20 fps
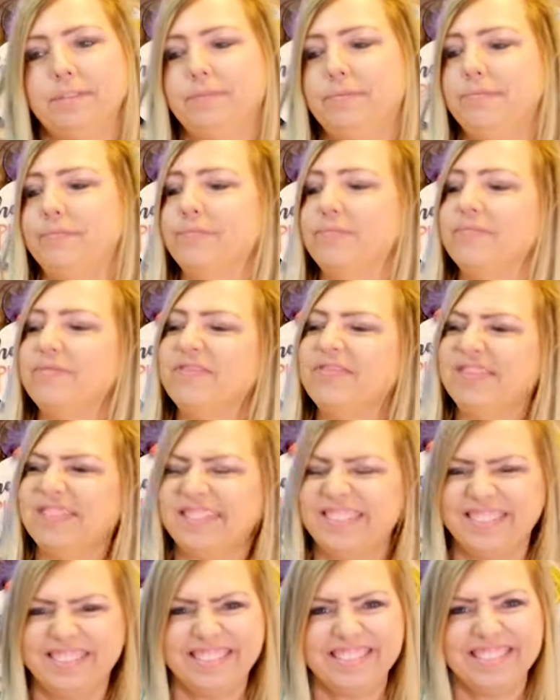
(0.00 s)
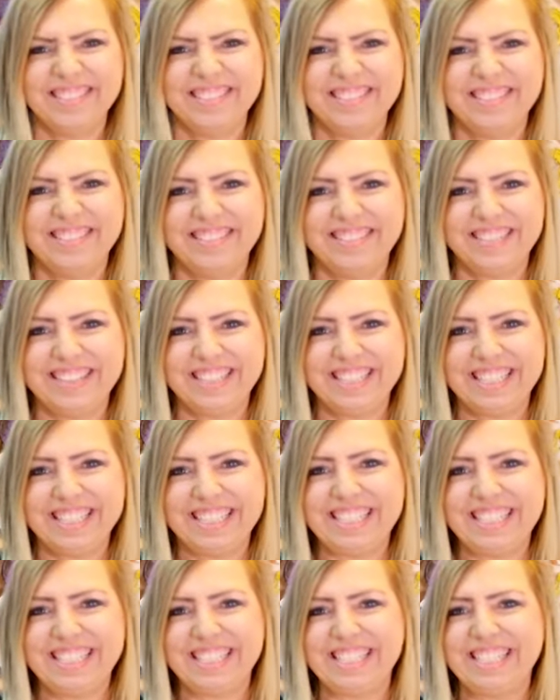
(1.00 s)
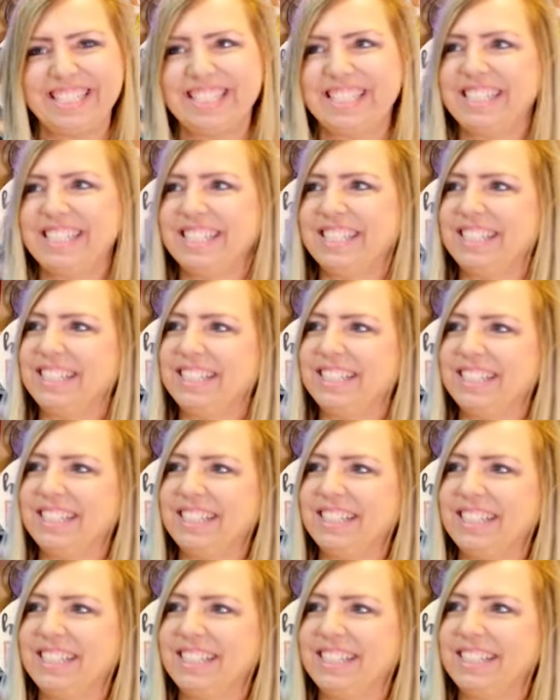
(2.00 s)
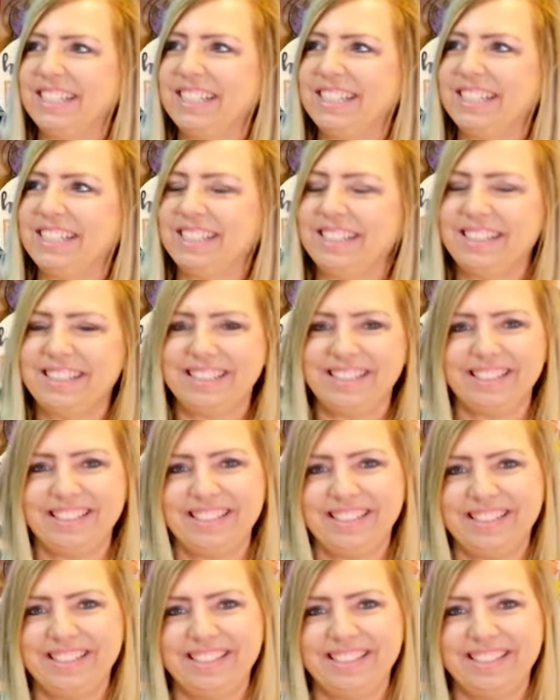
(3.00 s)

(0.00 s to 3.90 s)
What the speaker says: The person shown says nothing.